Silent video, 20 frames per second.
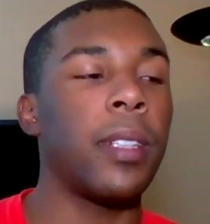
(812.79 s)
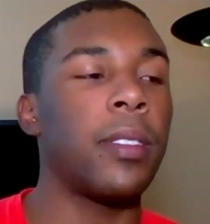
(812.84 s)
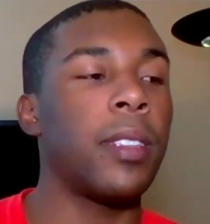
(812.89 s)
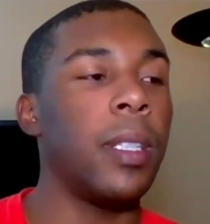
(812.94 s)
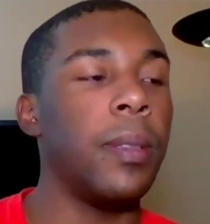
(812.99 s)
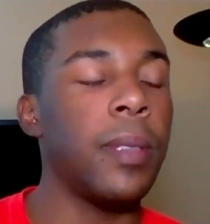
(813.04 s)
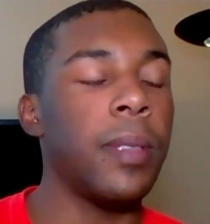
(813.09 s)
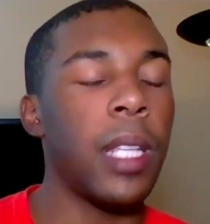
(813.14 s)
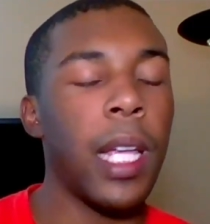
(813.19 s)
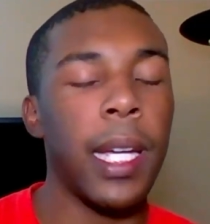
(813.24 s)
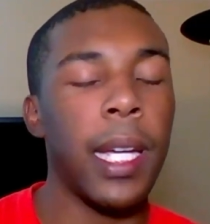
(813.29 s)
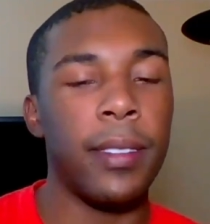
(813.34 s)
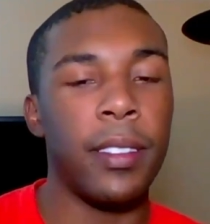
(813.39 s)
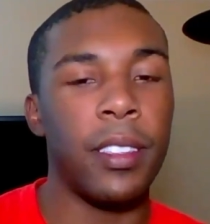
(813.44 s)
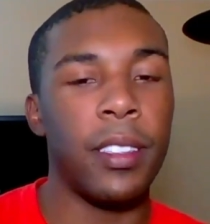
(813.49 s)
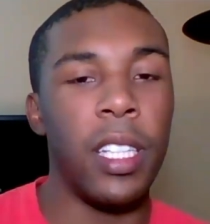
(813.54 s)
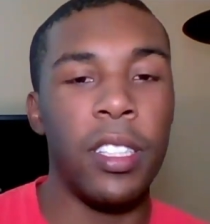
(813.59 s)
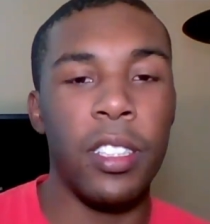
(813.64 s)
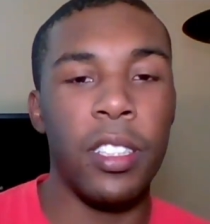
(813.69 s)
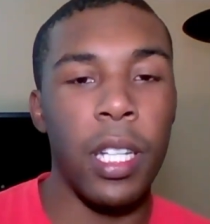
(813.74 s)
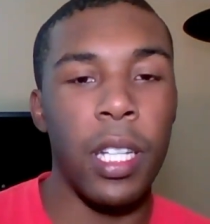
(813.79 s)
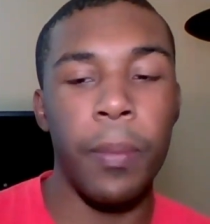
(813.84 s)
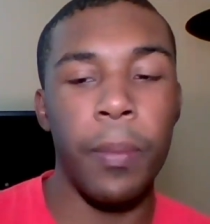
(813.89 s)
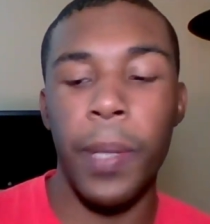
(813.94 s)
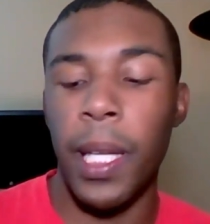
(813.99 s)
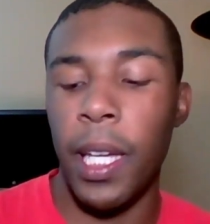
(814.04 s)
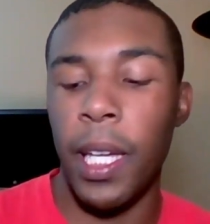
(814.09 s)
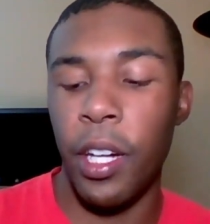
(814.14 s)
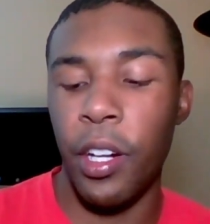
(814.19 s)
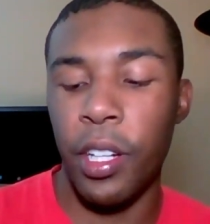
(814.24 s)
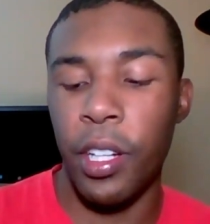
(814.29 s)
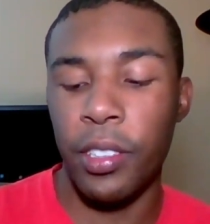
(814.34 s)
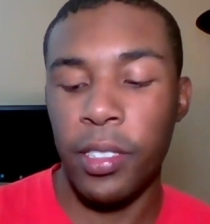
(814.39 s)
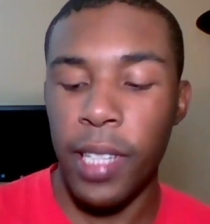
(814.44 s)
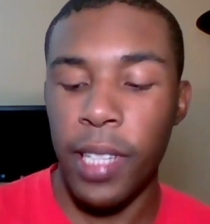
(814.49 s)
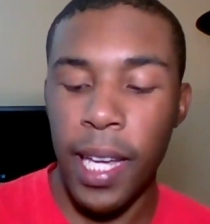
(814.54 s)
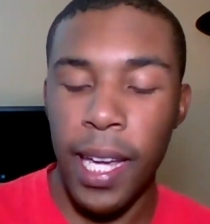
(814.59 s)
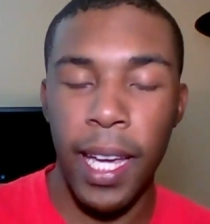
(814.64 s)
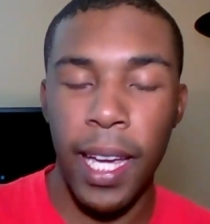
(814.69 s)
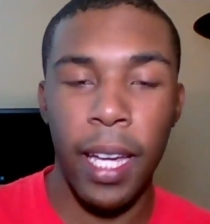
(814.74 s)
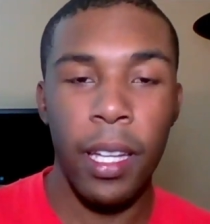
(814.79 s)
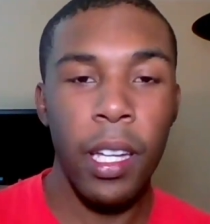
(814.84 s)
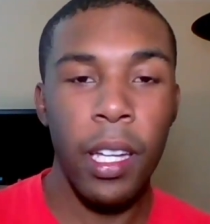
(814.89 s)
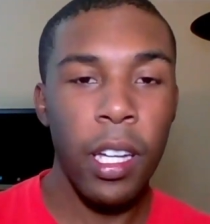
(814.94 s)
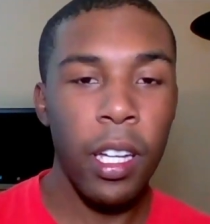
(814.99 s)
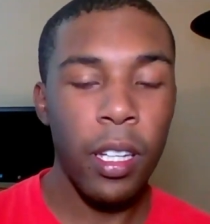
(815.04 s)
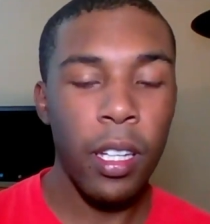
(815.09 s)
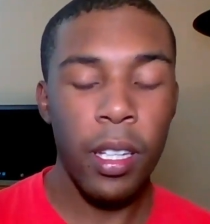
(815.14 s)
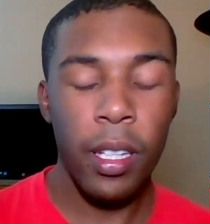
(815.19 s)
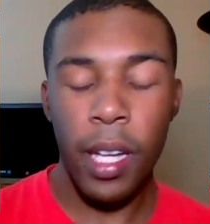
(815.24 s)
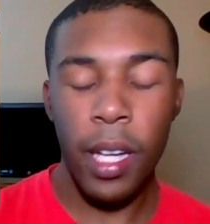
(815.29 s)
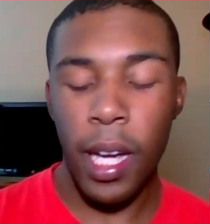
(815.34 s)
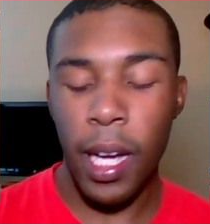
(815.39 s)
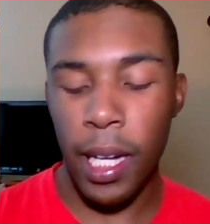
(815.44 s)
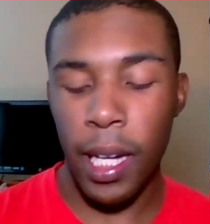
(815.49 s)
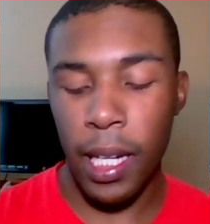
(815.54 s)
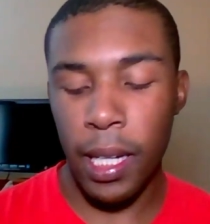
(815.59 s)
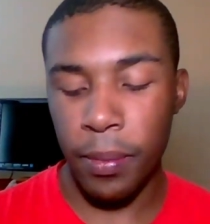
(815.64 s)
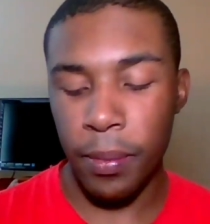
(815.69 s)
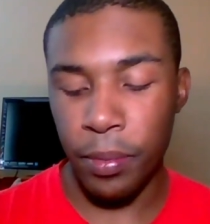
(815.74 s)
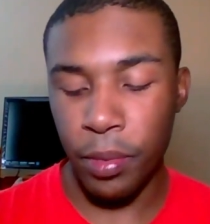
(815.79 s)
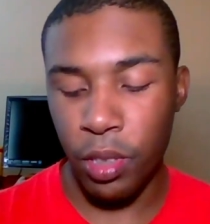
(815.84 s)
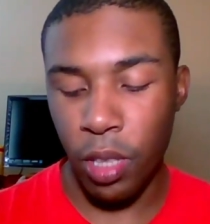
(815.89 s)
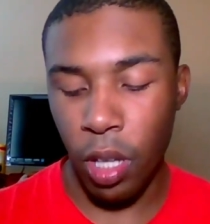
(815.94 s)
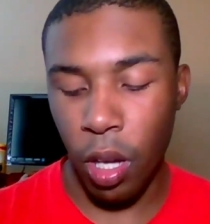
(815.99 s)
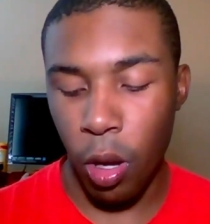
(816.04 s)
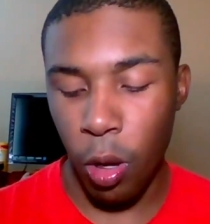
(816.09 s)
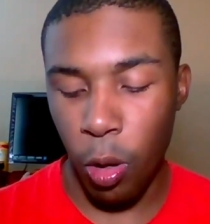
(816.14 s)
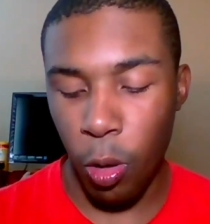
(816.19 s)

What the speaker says: And it seems like Zeke's going to be here to stay. Very